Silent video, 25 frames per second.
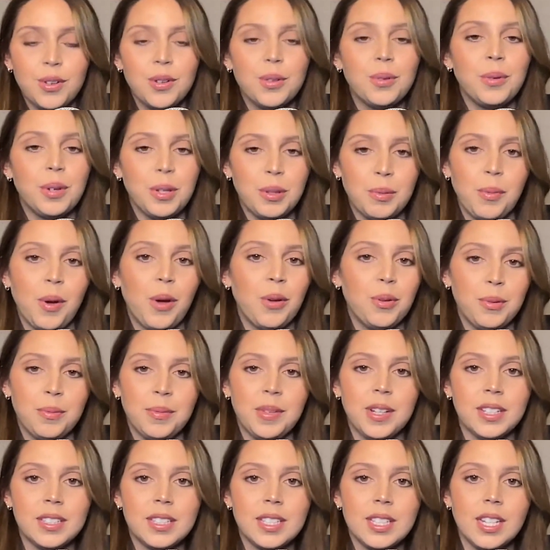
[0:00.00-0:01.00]
with ballroom
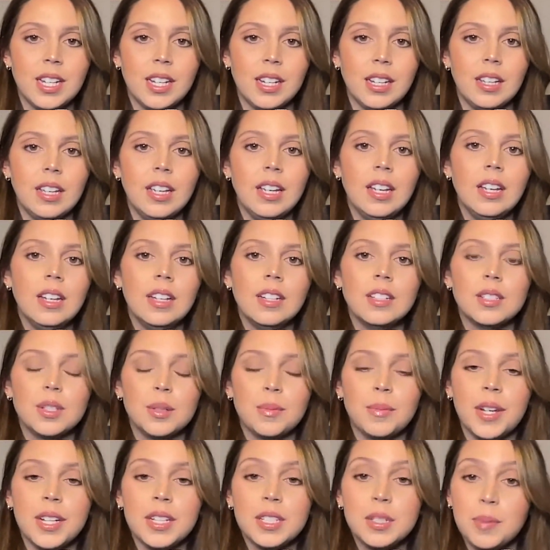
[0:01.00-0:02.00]
dancing. So
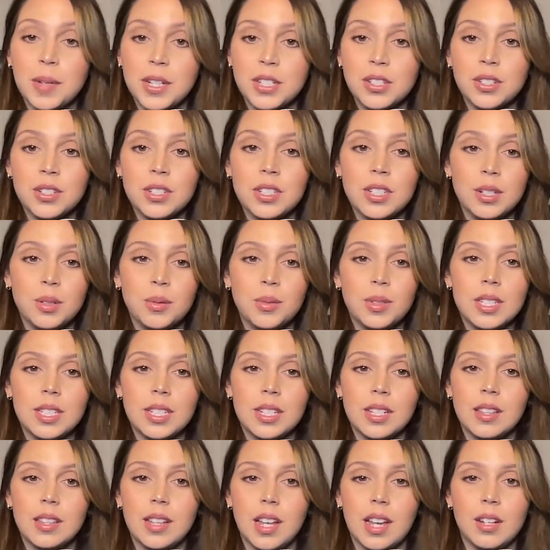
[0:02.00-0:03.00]
my specialty was
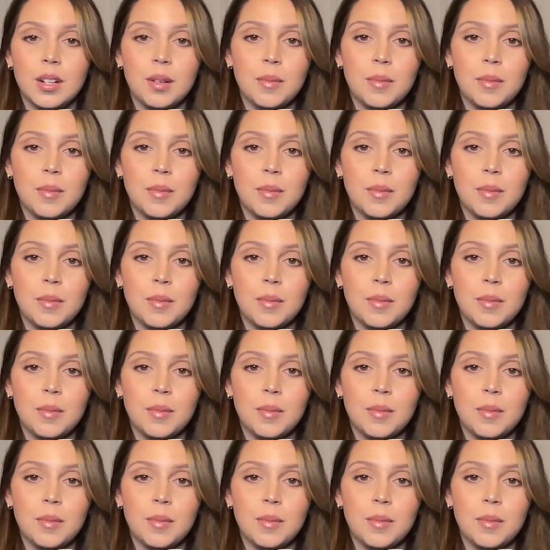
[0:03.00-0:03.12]
in Latin